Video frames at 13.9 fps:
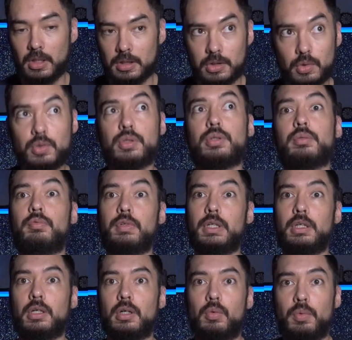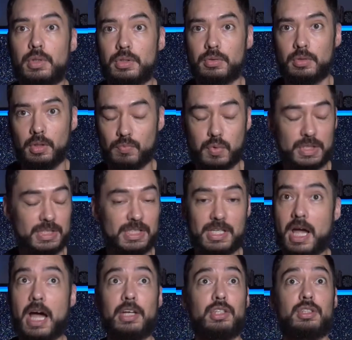YouTube video, which was
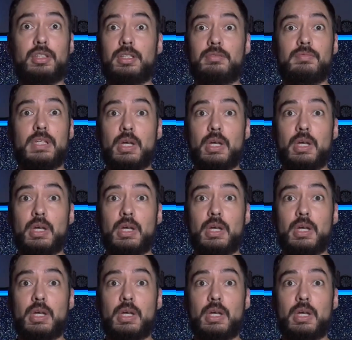not good.